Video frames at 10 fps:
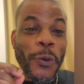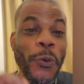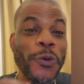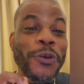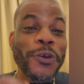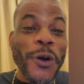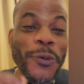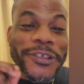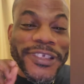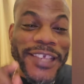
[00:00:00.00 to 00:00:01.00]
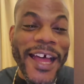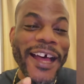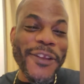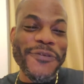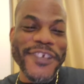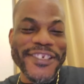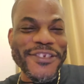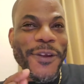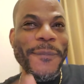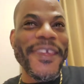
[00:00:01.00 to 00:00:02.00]
cooked down saltfish
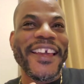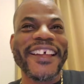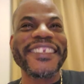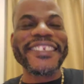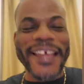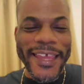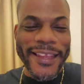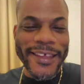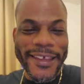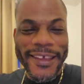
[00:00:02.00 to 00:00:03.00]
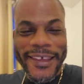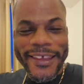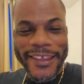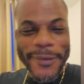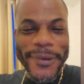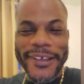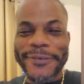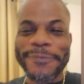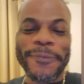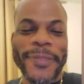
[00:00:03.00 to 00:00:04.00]
Jamaican style. Yeah, man.